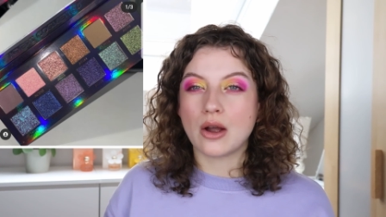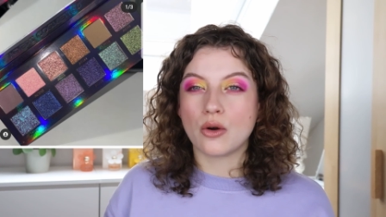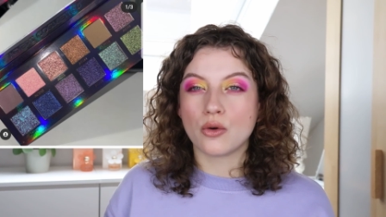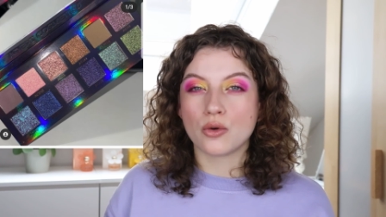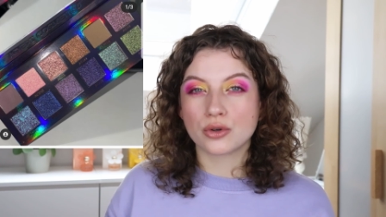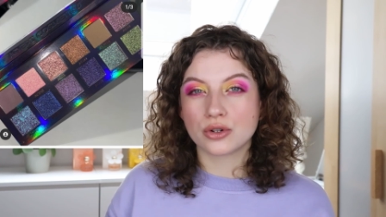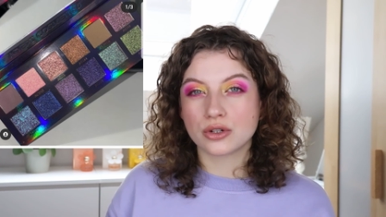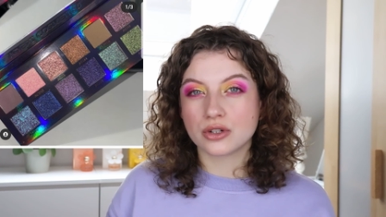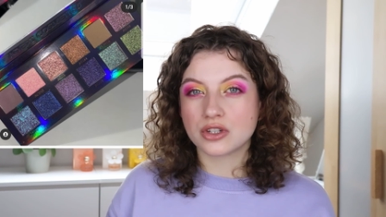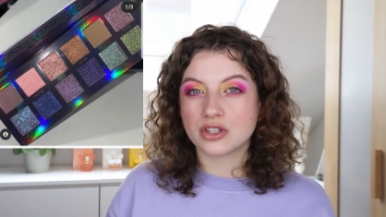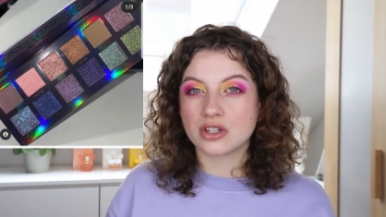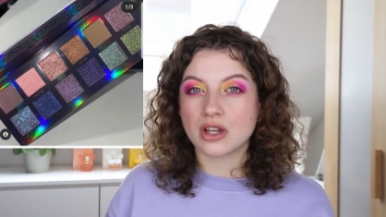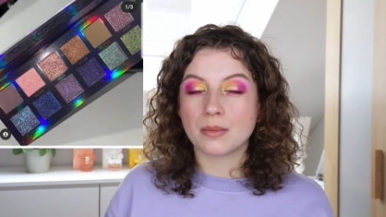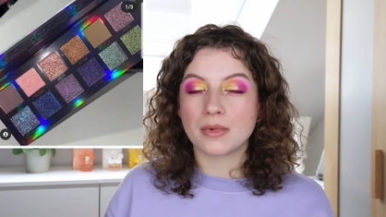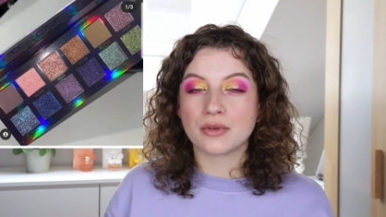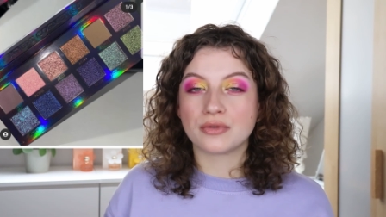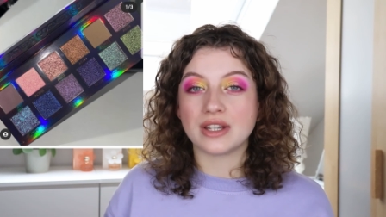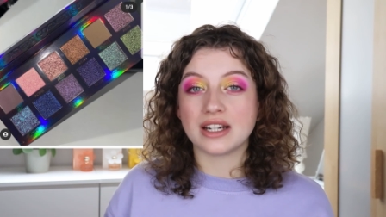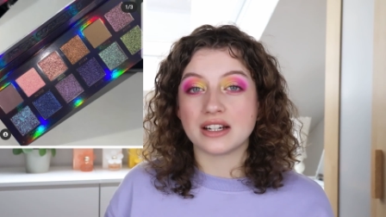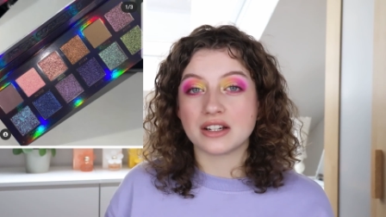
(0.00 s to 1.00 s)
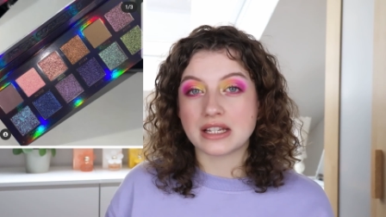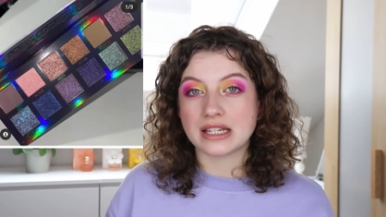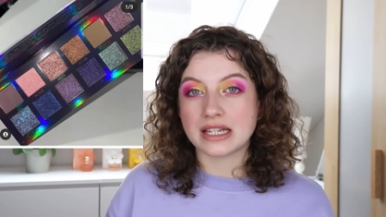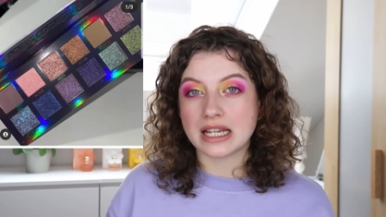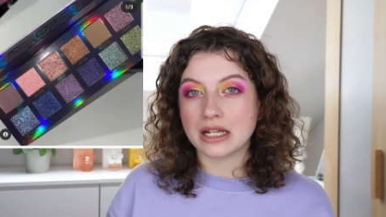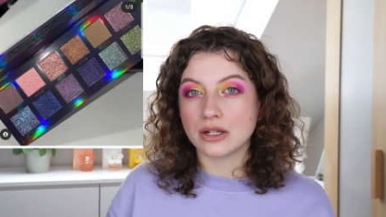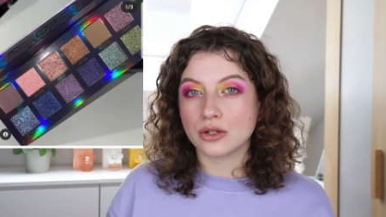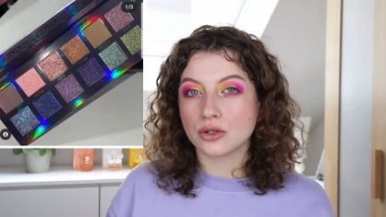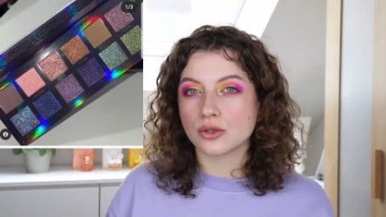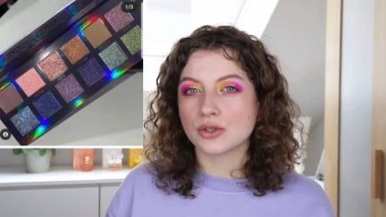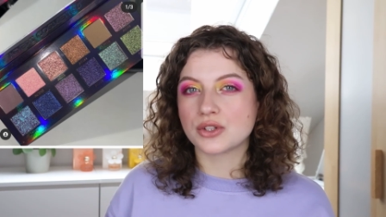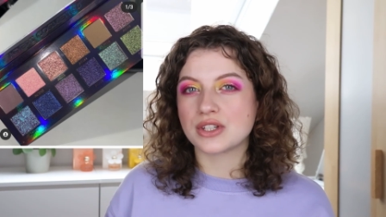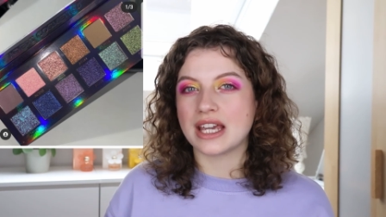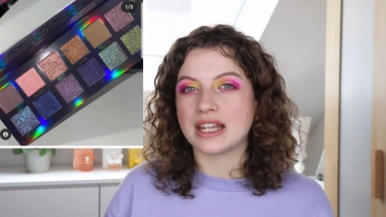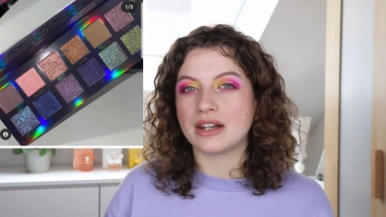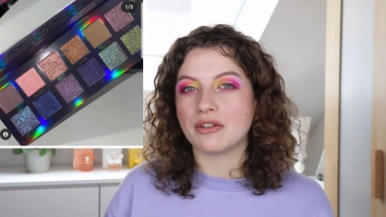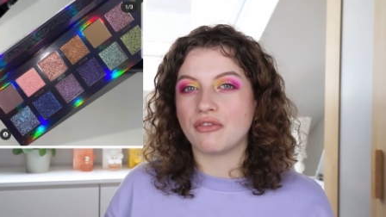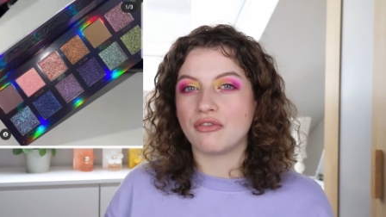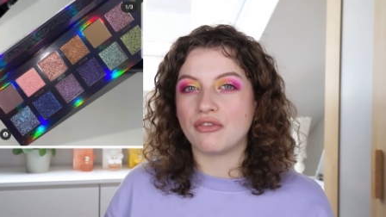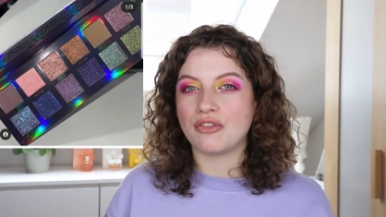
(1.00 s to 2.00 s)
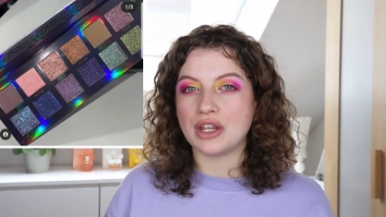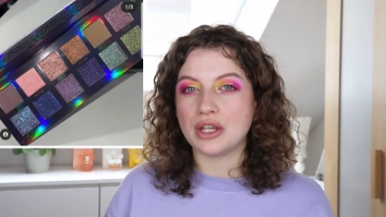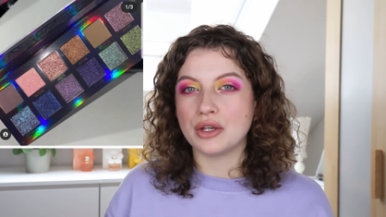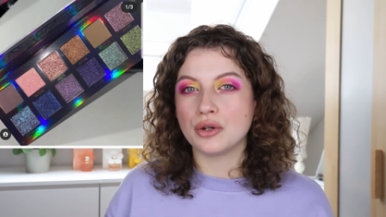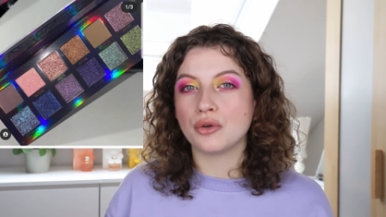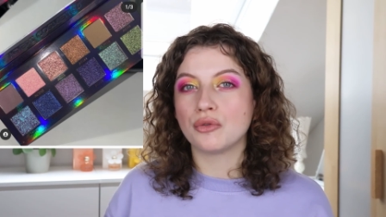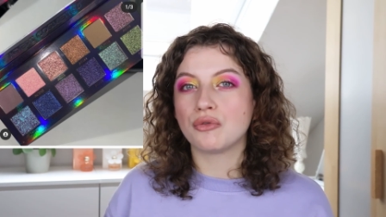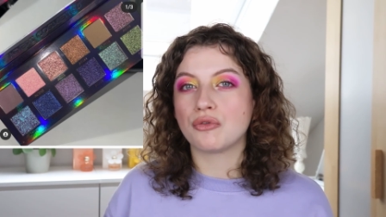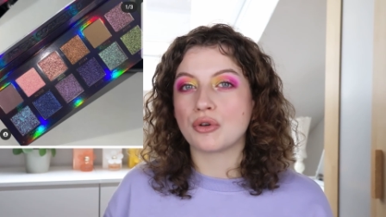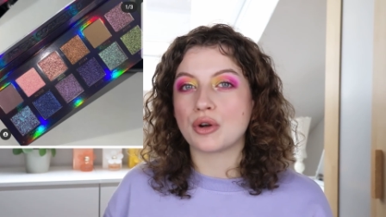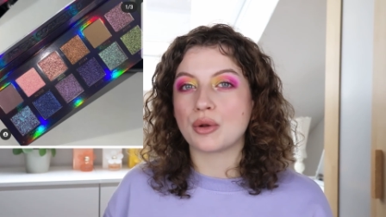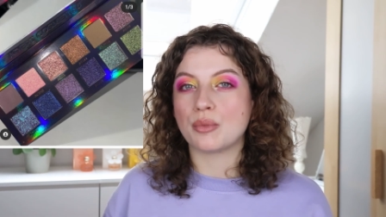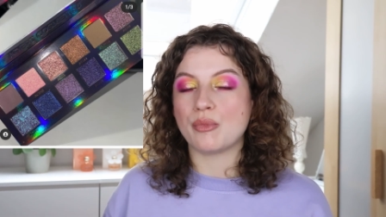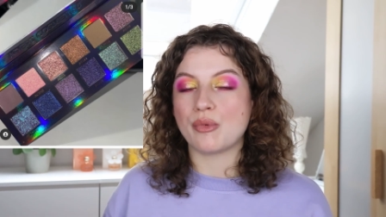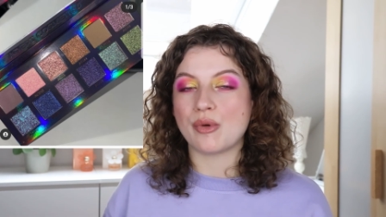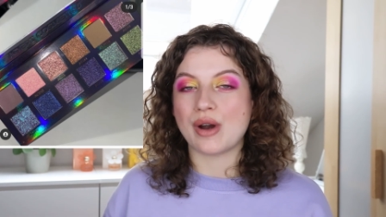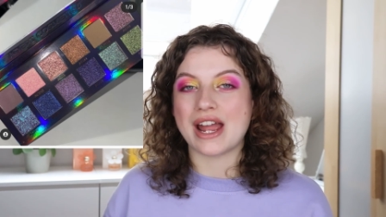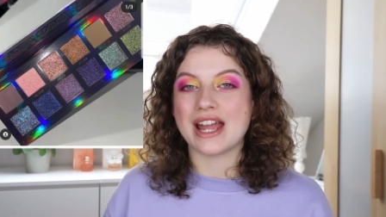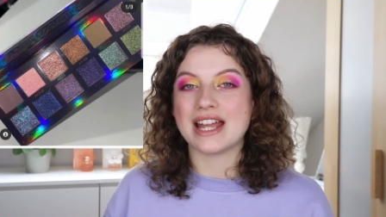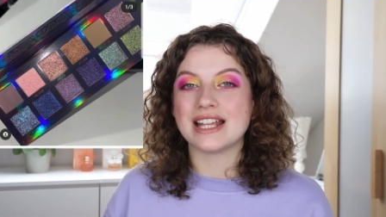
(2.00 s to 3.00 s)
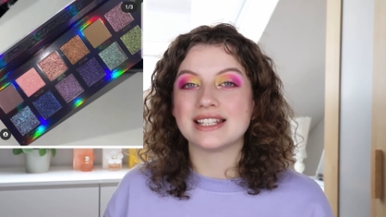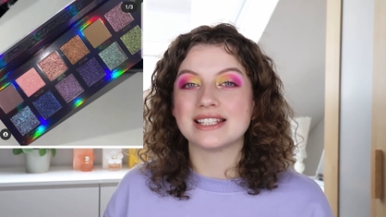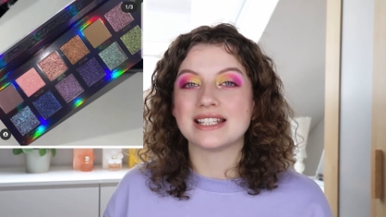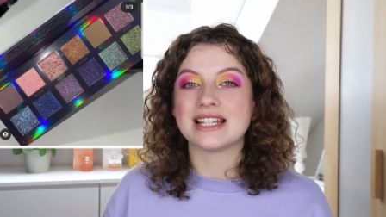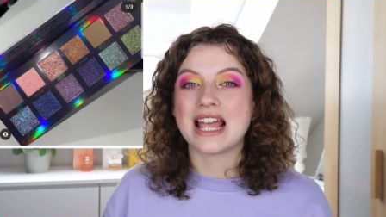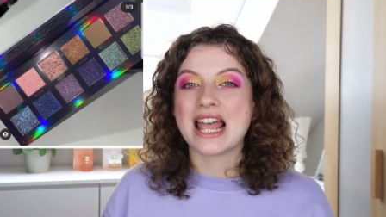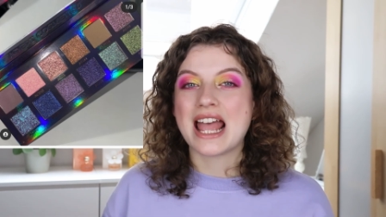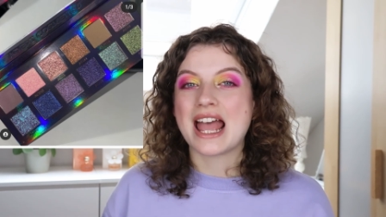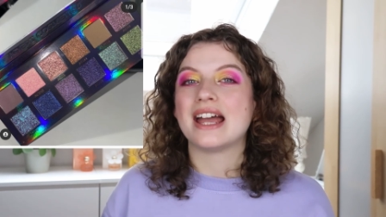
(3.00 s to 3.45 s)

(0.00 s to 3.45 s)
order some of their singles, get a feel for the brand,